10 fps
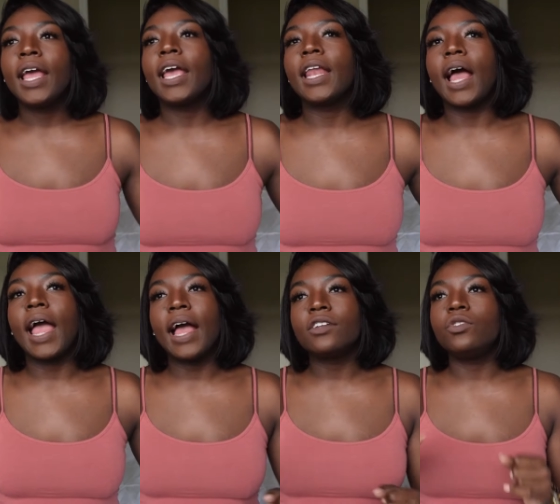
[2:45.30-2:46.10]
and I
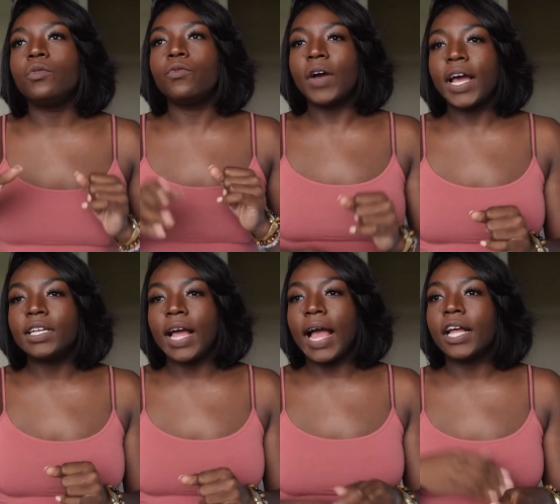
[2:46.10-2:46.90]
had to
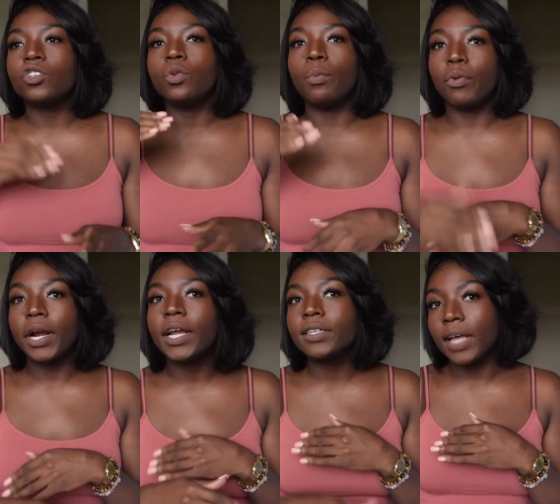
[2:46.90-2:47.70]

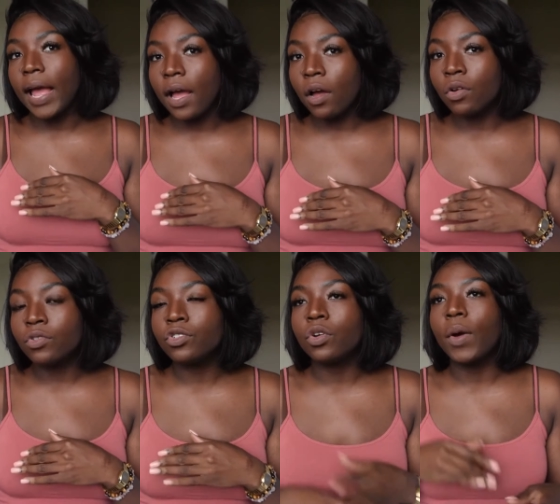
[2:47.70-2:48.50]
break
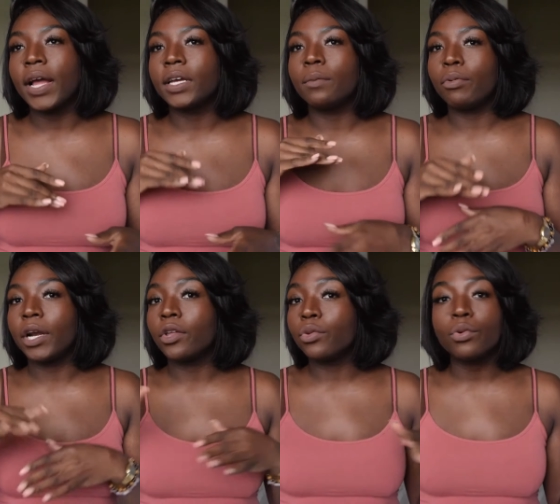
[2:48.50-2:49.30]
down so I could
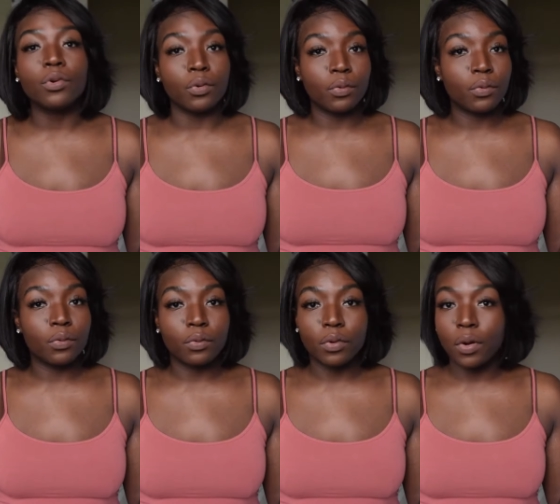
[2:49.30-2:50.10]
break through.
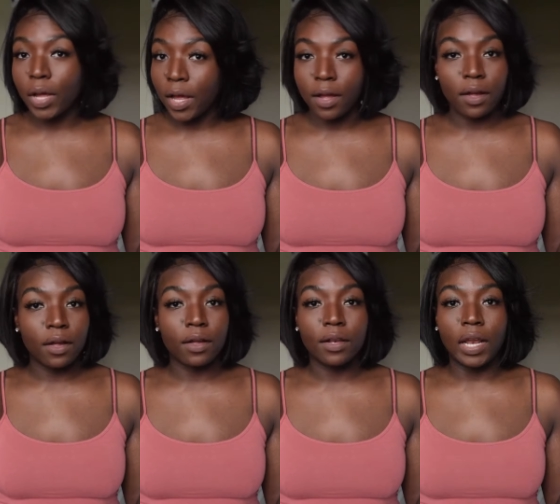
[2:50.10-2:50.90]
Okay?
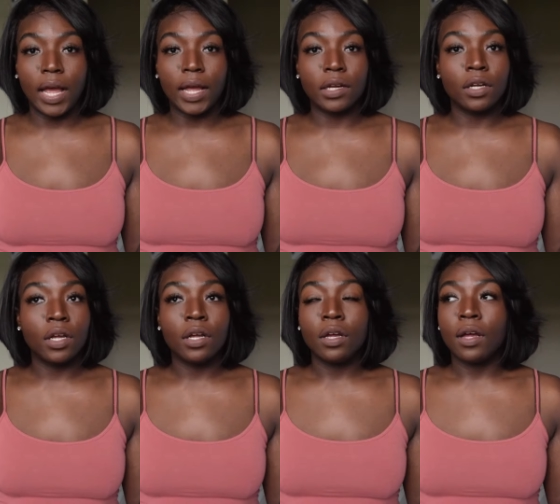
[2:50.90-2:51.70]
Like,
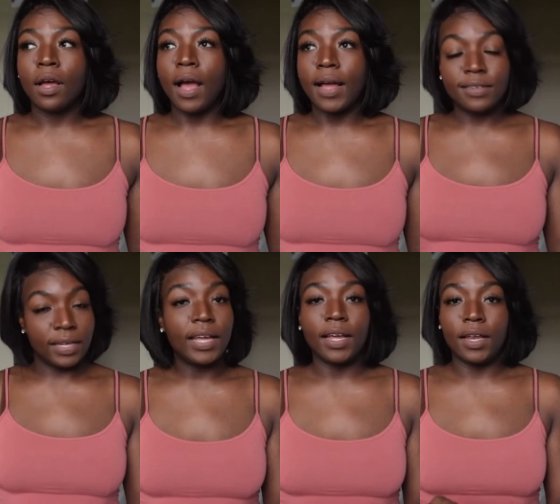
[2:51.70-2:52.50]
I
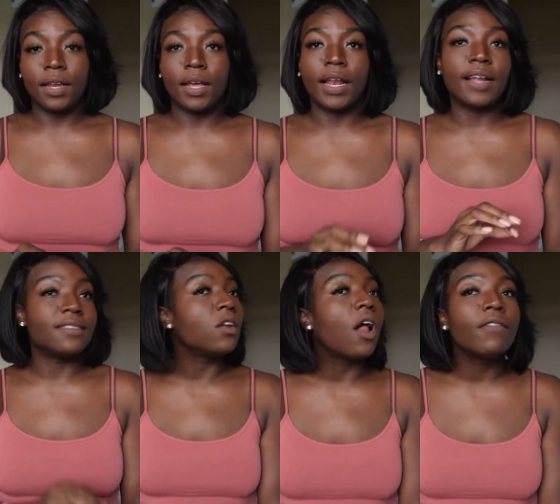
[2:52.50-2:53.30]
did. And I
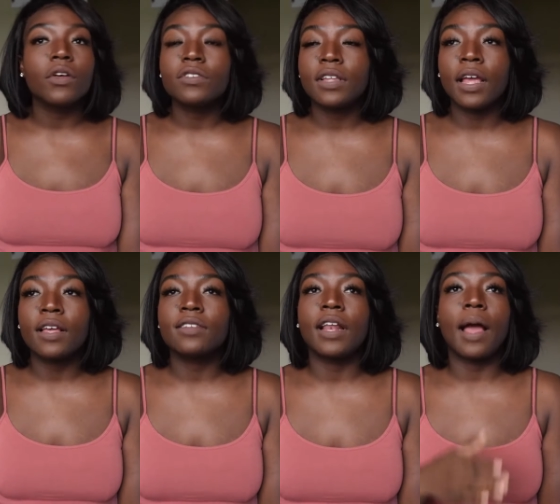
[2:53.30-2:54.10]
did all those
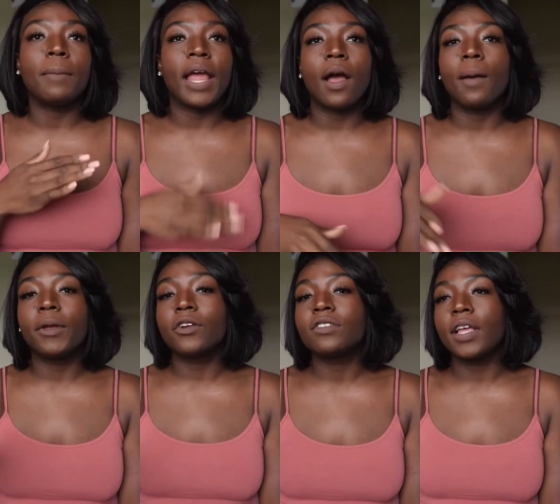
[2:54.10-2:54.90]
things, and I'm
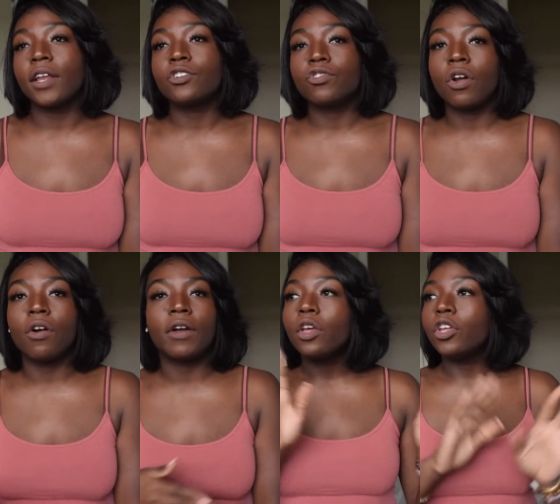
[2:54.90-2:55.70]
here standing
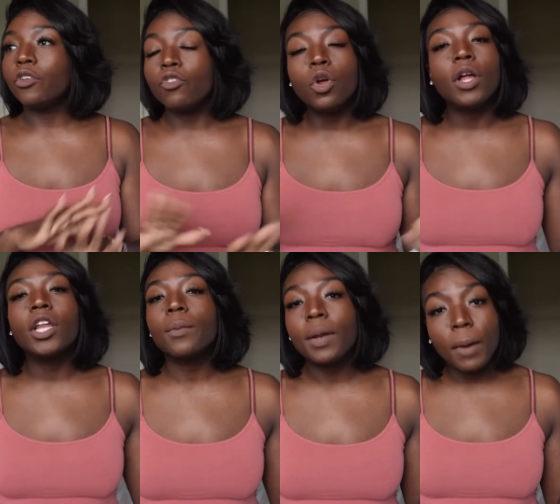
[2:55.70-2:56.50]
strong. If you know a
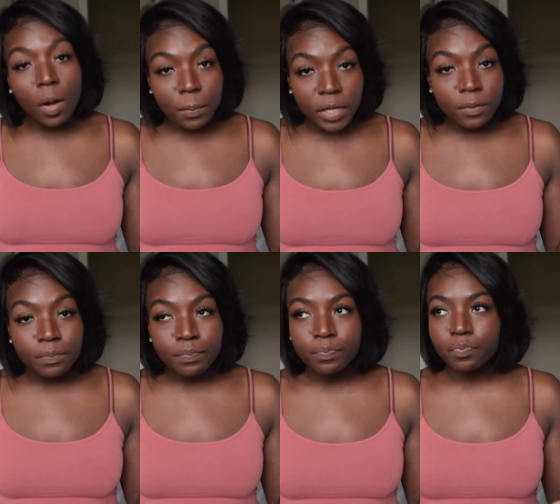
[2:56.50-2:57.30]
little bit about me,
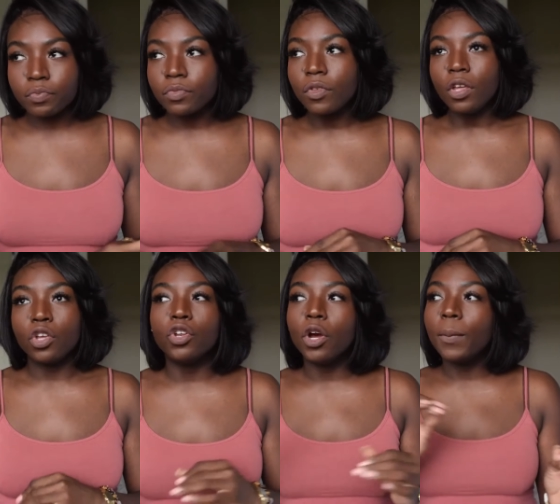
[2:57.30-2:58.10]

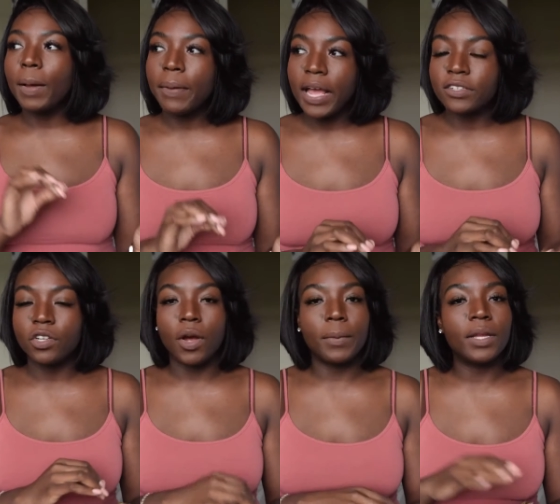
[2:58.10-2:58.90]
my past,
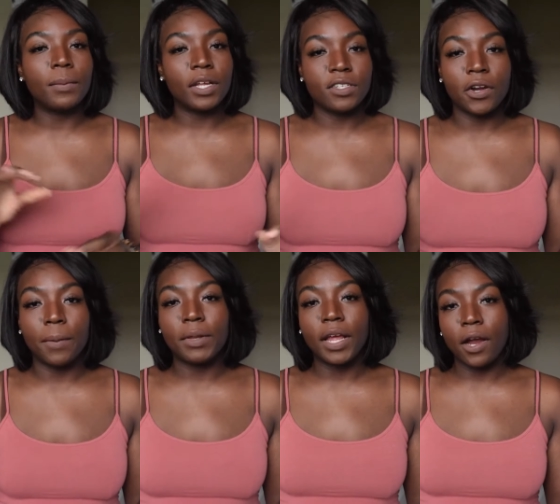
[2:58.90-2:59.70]
I'm in the military,
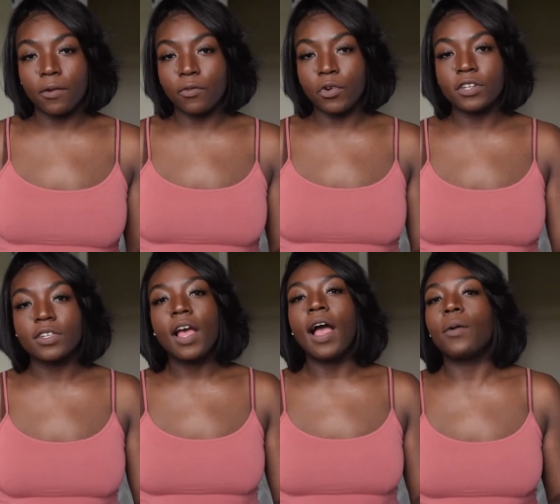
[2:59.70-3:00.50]
I'm in the Air Force.
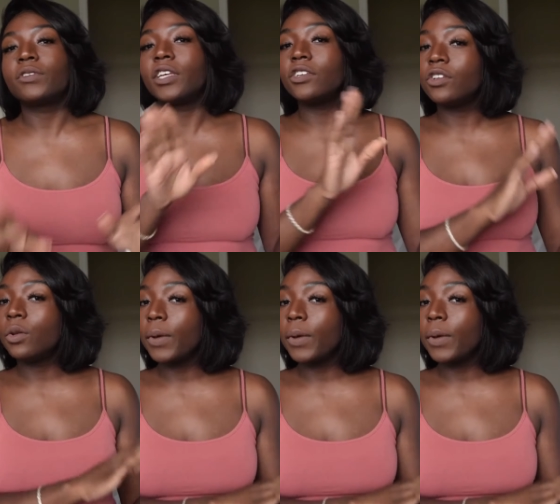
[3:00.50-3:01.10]
I was stationed in New